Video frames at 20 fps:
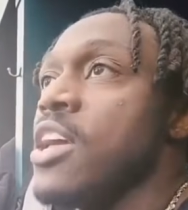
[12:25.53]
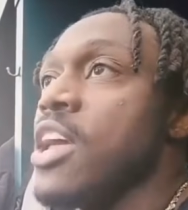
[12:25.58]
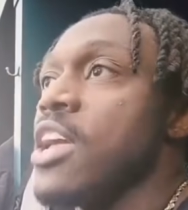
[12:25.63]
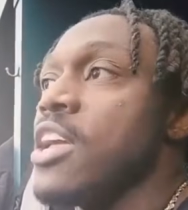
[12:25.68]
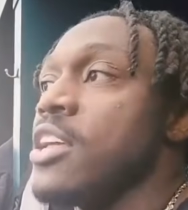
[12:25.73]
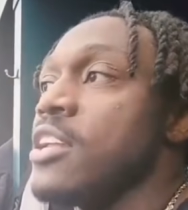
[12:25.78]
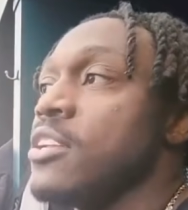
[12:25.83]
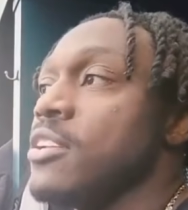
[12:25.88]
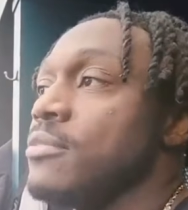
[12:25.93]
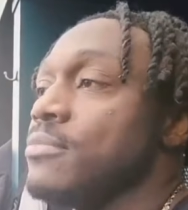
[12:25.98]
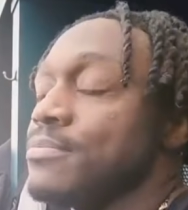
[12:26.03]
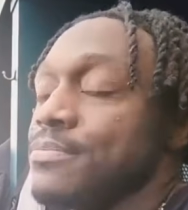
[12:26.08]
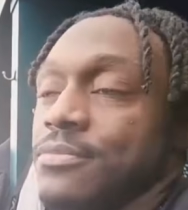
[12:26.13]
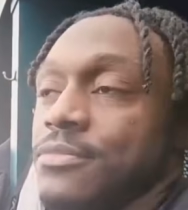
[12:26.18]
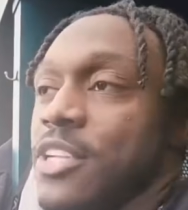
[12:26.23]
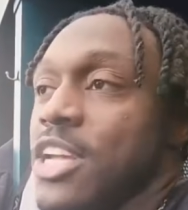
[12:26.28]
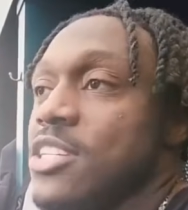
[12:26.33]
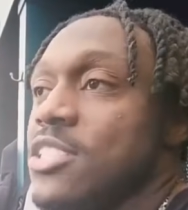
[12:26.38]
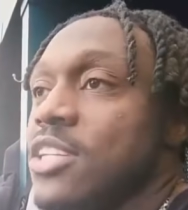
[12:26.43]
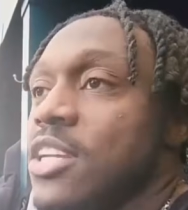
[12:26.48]
And
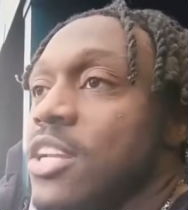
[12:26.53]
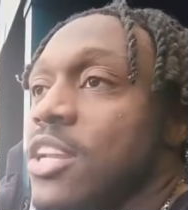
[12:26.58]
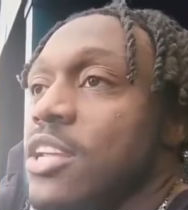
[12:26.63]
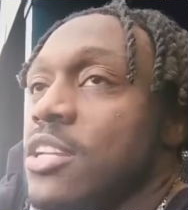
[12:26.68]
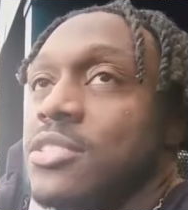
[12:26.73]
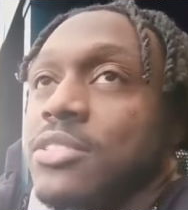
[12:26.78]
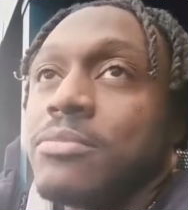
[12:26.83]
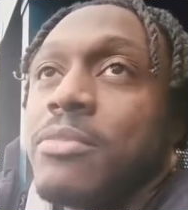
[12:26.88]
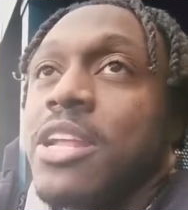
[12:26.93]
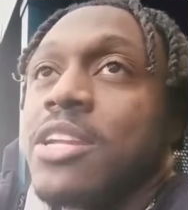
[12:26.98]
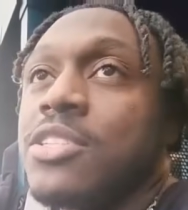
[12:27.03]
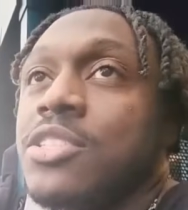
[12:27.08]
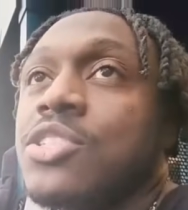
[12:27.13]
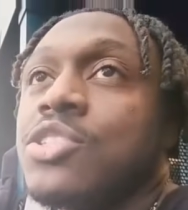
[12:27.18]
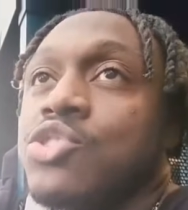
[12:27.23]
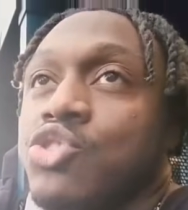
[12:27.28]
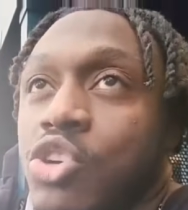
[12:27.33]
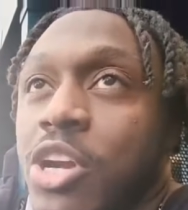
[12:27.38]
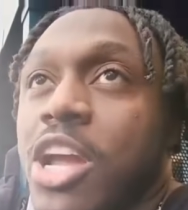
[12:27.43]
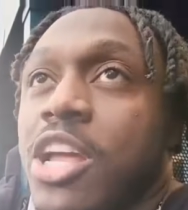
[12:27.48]
I'm not saying that somebody
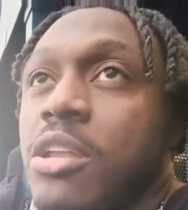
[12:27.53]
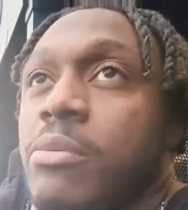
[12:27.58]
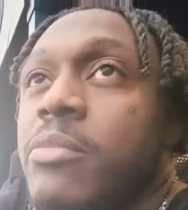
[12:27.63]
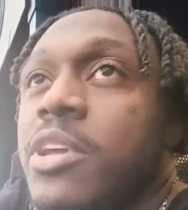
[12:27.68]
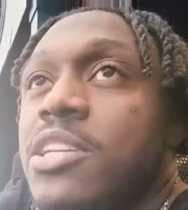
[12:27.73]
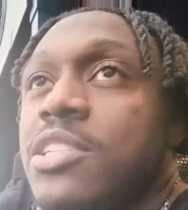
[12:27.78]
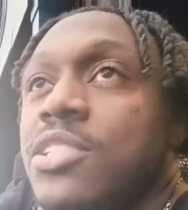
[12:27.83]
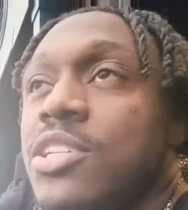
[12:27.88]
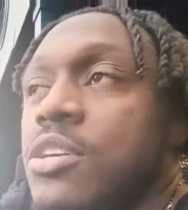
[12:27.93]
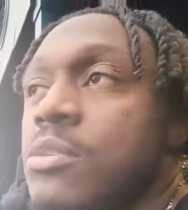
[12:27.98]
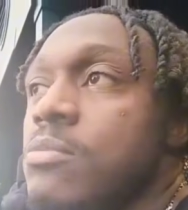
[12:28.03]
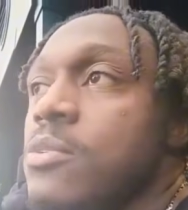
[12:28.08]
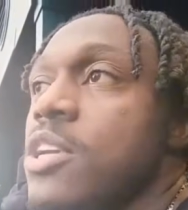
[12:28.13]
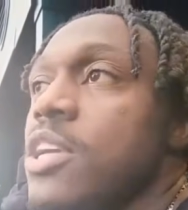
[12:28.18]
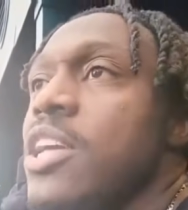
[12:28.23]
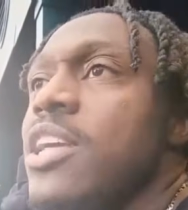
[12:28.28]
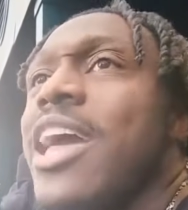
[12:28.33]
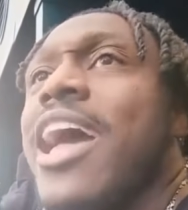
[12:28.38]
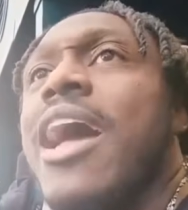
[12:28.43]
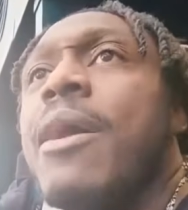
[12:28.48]
just trying to mess up,
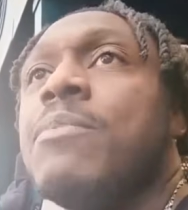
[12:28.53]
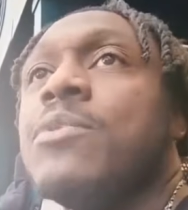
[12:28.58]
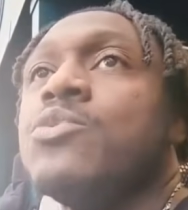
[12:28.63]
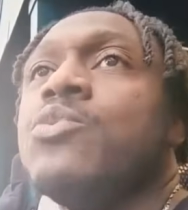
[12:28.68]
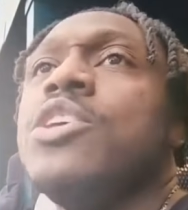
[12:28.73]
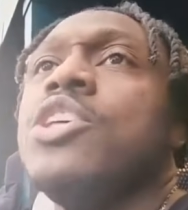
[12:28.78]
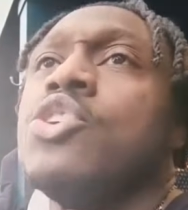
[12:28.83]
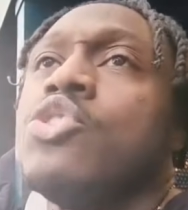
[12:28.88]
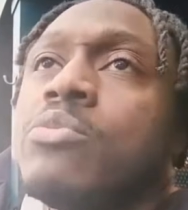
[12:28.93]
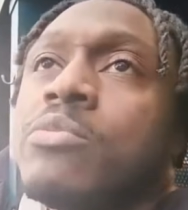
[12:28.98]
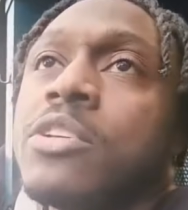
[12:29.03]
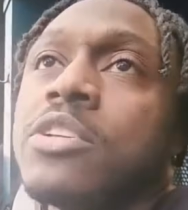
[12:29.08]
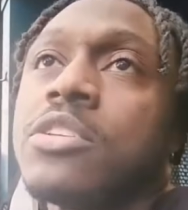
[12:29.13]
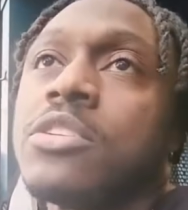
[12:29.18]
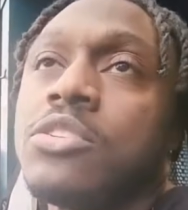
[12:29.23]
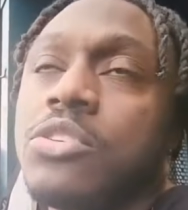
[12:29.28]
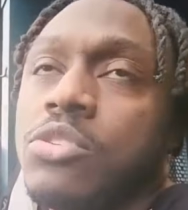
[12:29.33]
but it happens. We human.